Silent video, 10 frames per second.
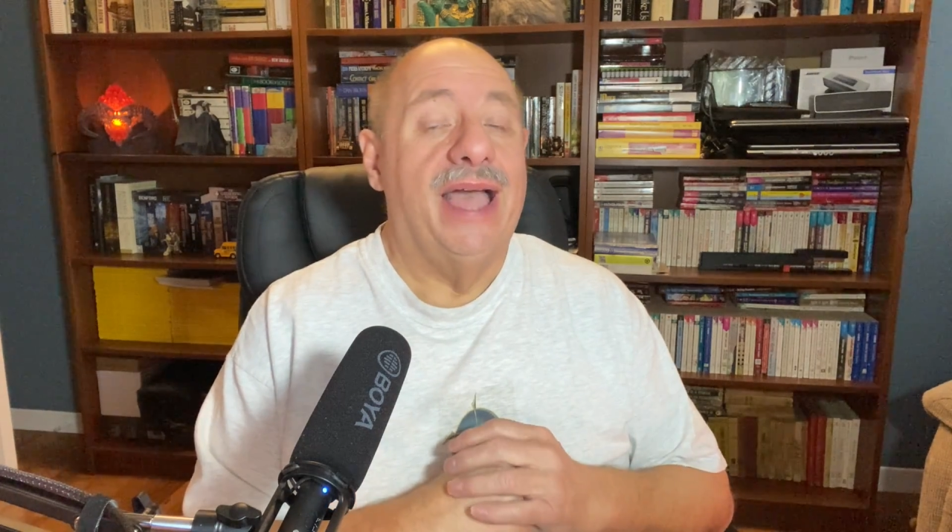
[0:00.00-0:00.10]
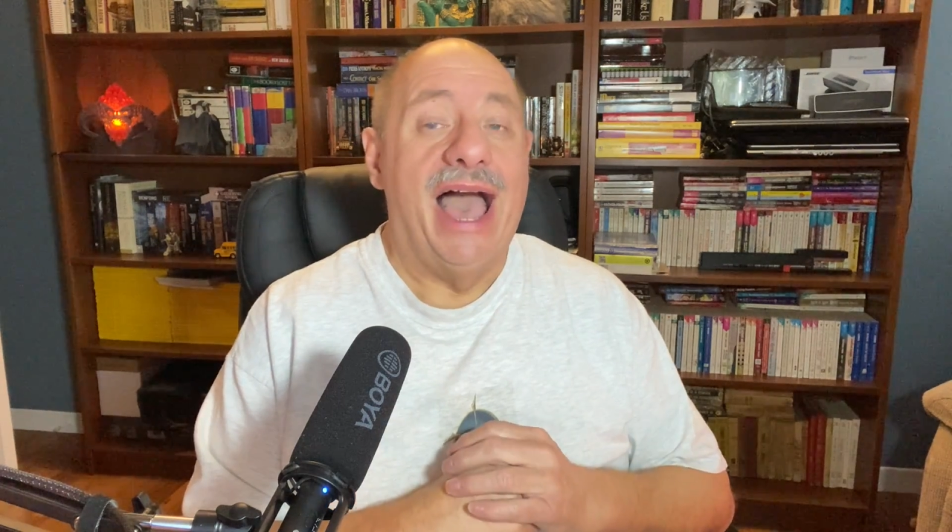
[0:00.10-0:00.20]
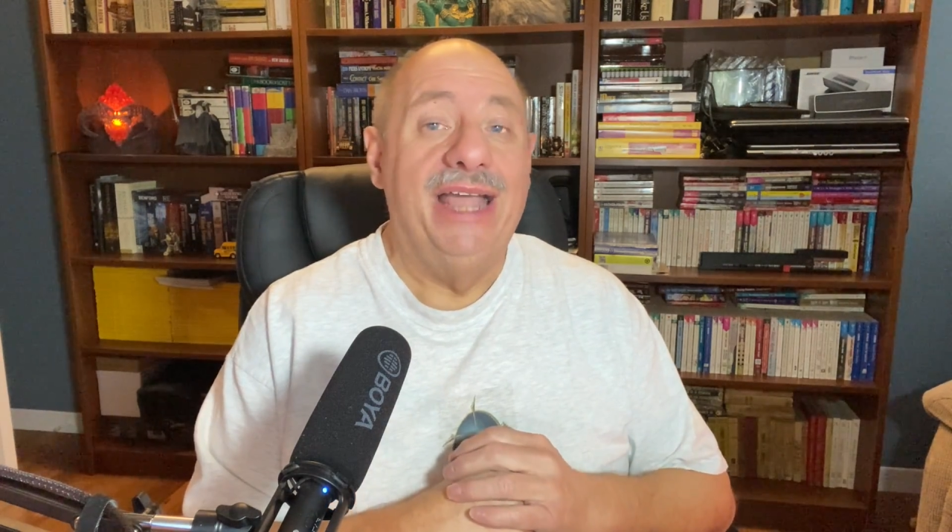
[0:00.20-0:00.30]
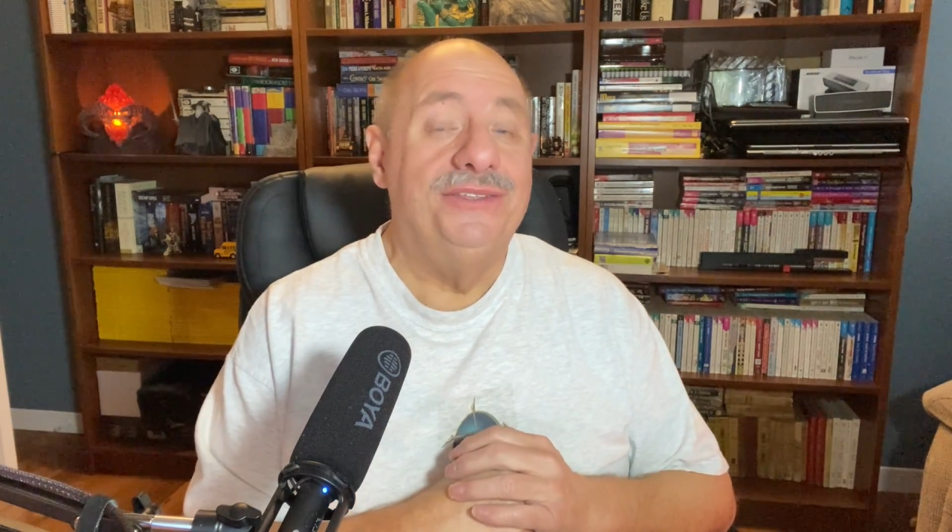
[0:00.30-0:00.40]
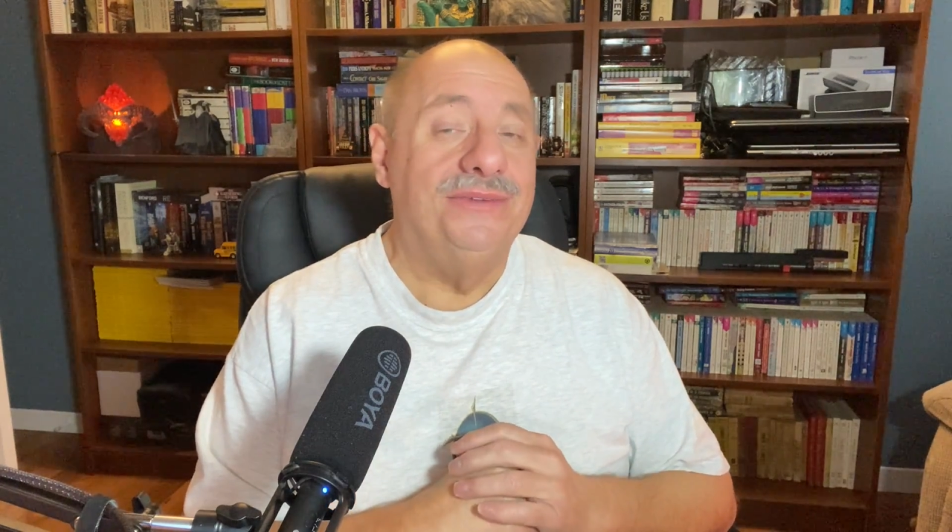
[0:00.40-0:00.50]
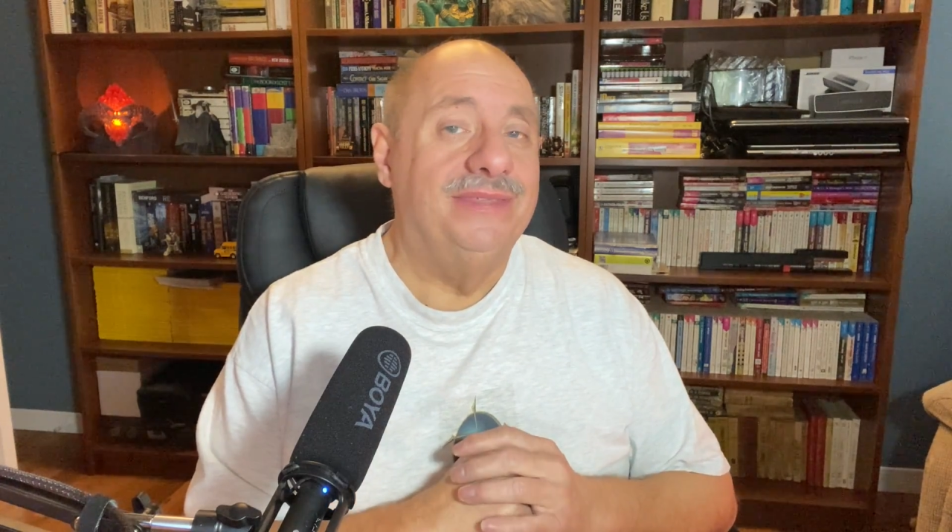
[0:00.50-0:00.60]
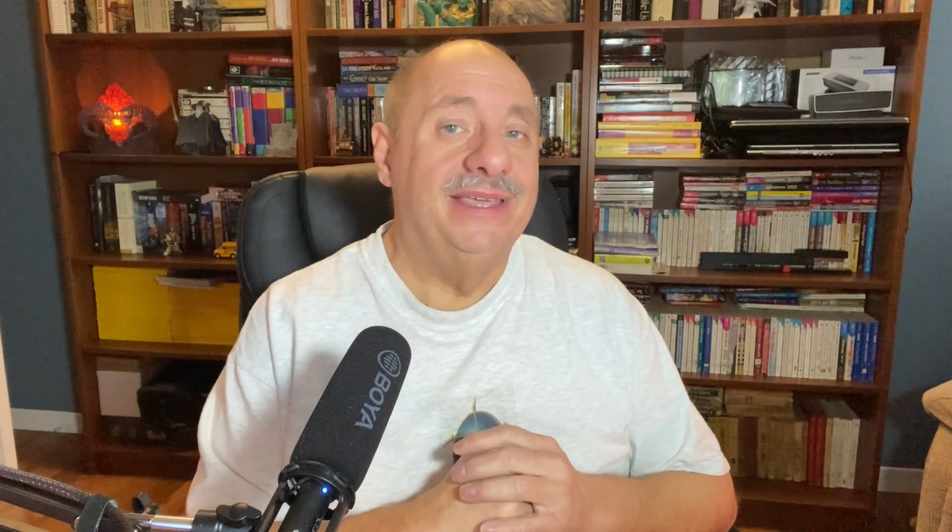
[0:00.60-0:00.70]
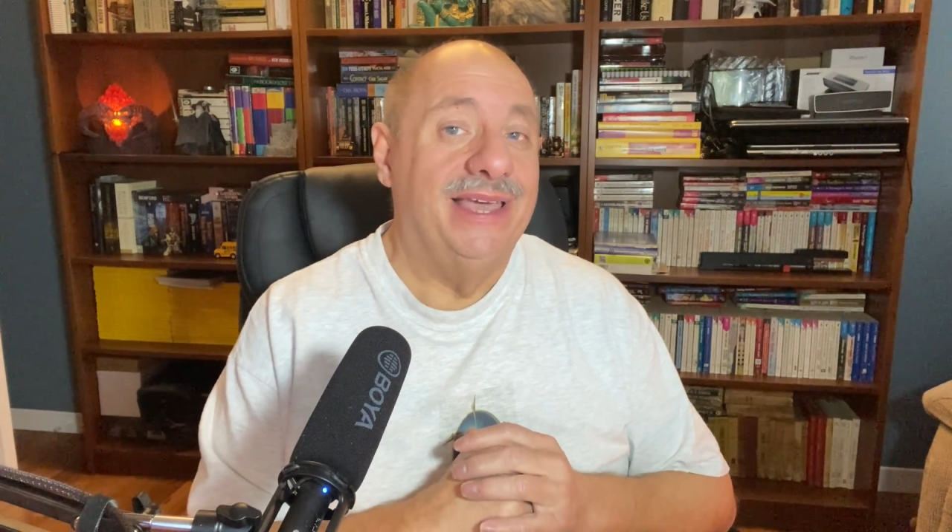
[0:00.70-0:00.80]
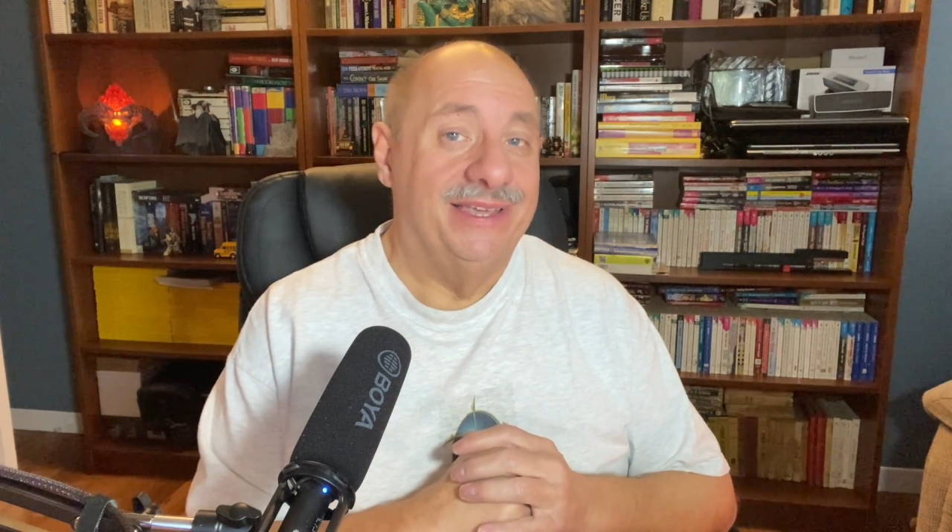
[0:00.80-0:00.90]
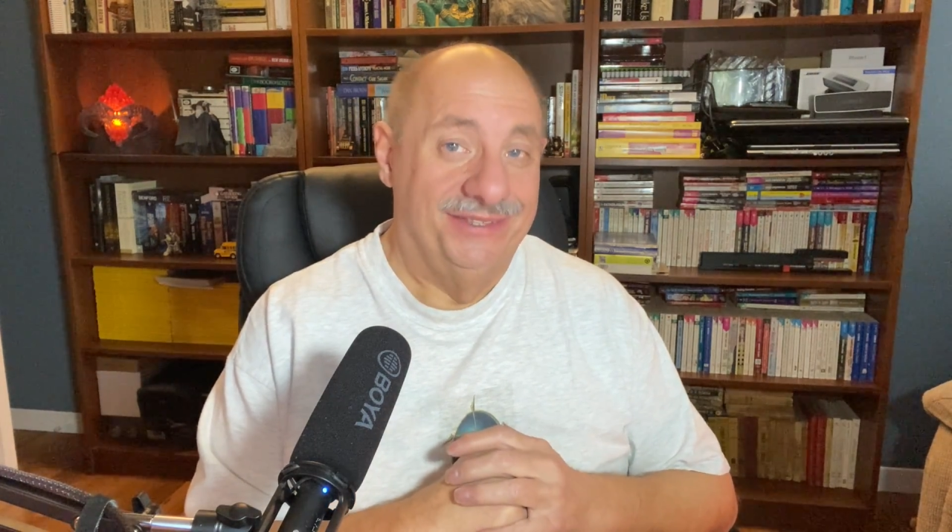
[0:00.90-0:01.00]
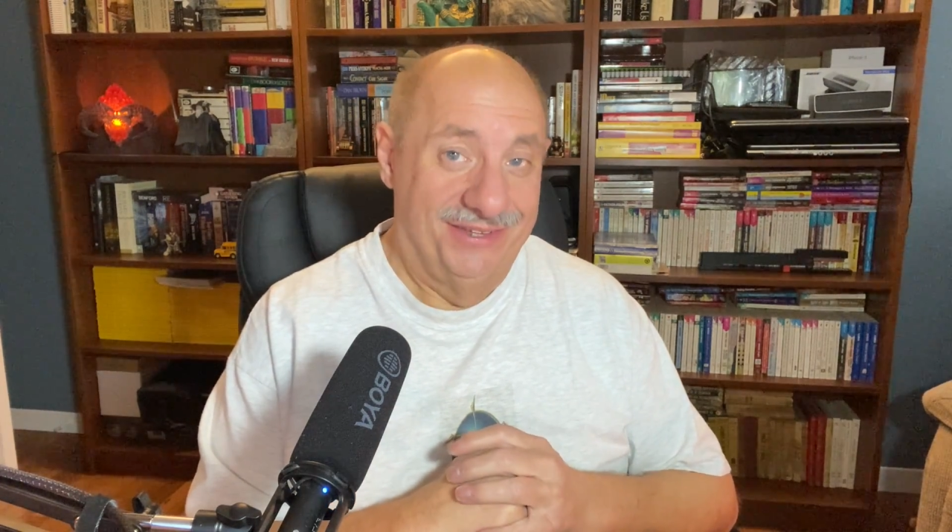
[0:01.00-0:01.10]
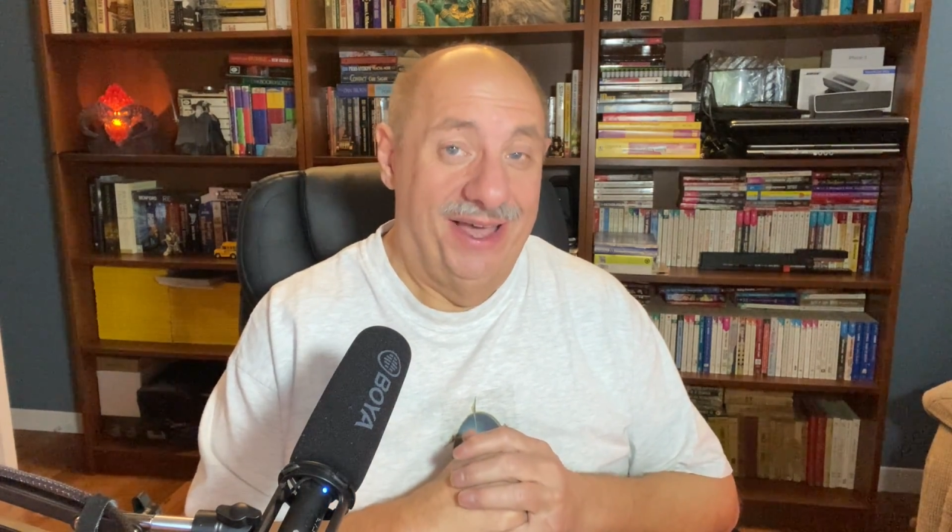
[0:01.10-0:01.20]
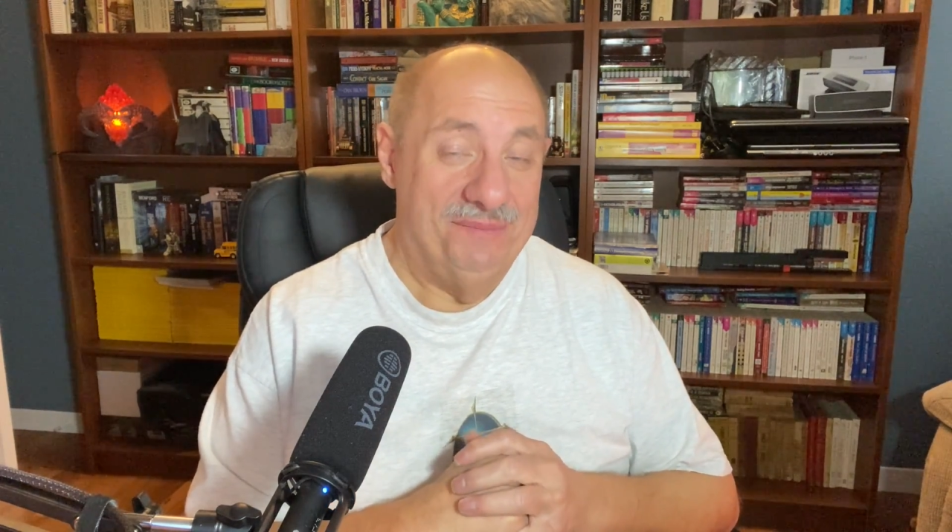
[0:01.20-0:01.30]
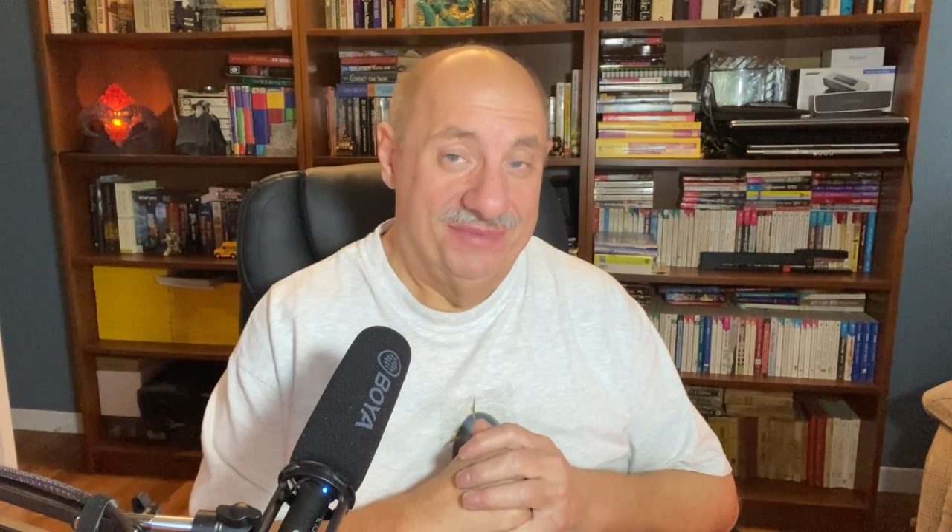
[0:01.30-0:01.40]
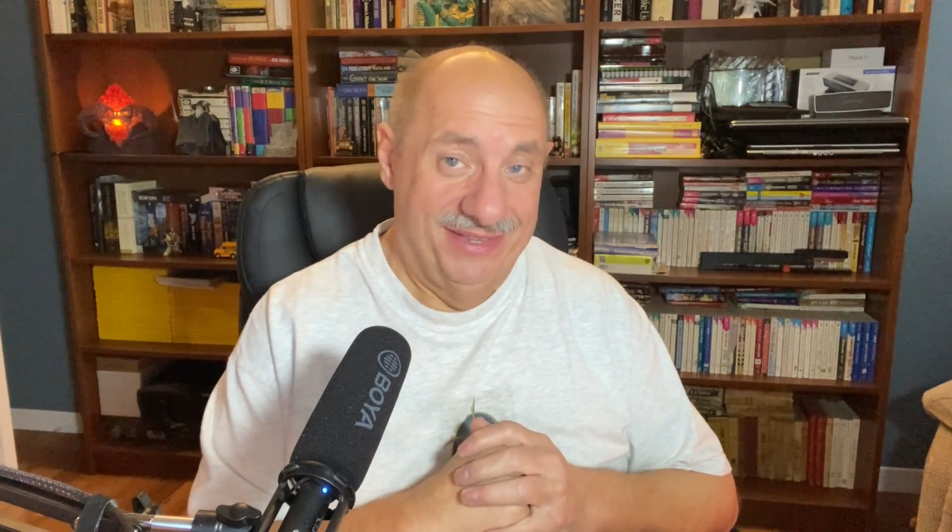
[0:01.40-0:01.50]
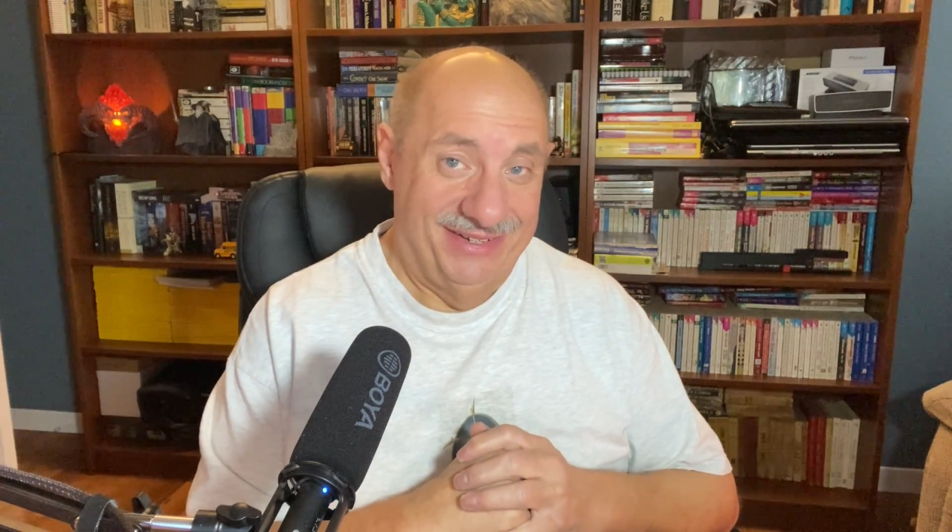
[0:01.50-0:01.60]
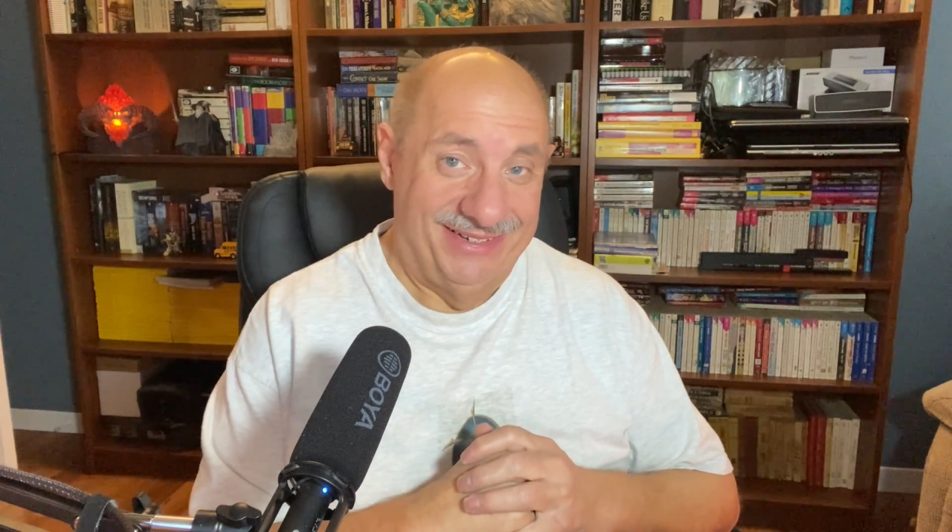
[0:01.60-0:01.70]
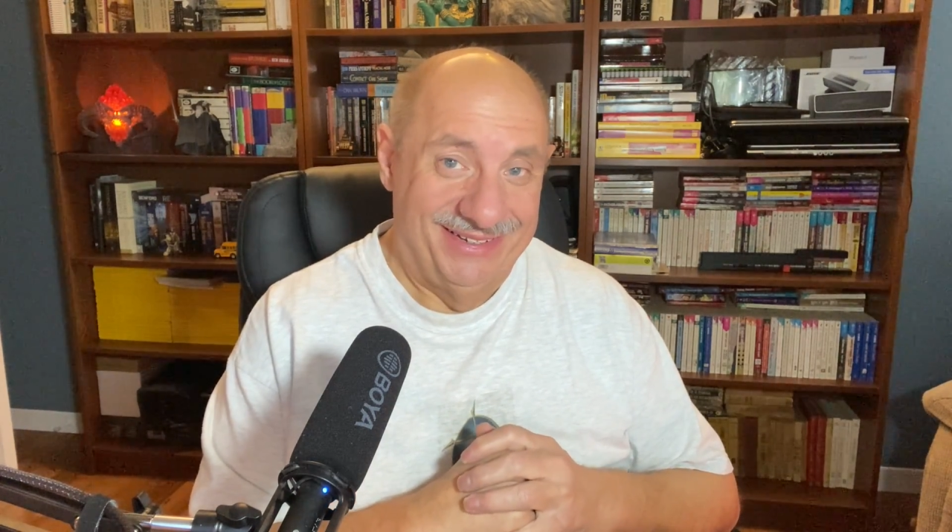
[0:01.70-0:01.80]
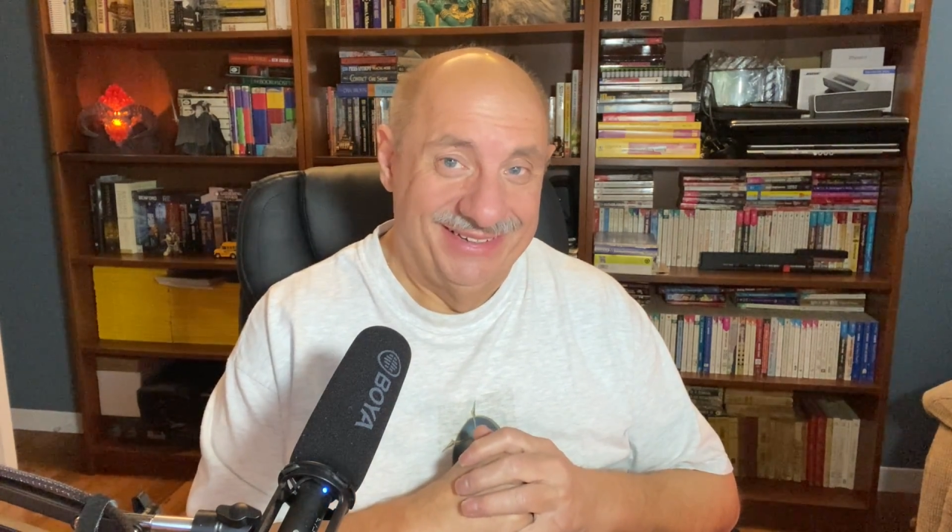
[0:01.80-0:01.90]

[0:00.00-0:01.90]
I don't think I can top this.